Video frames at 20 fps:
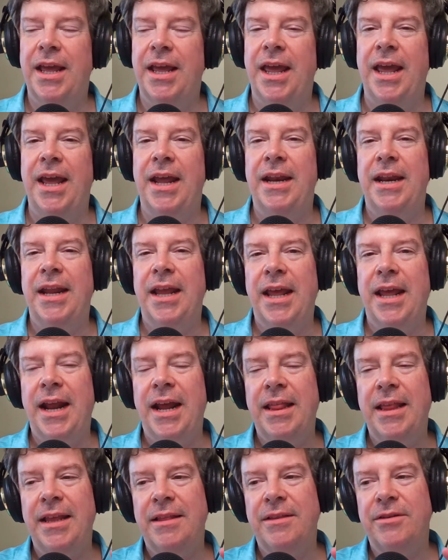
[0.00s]
And
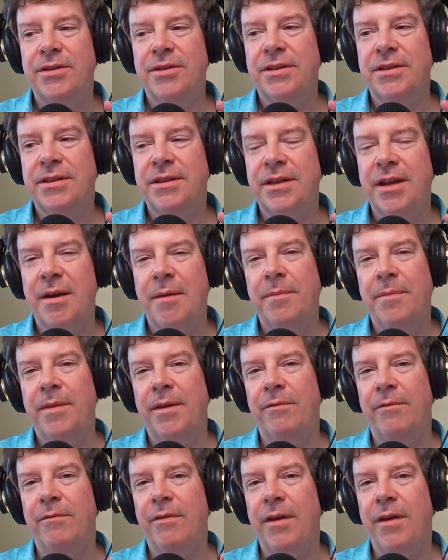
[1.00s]
I think there's
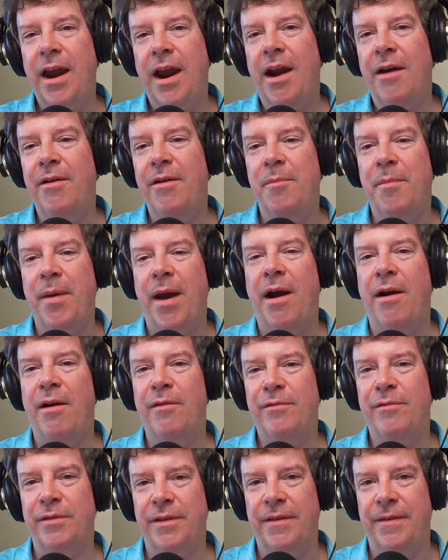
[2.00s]
something very
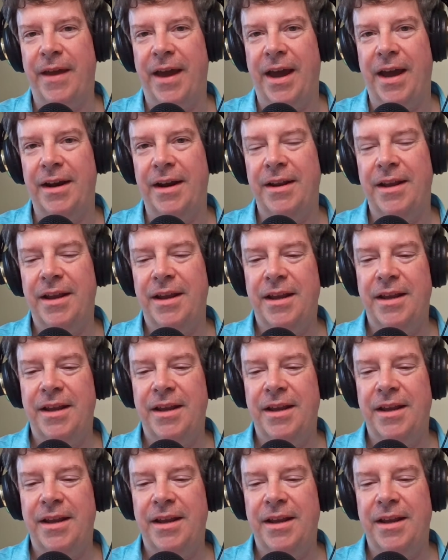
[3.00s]
powerful in that.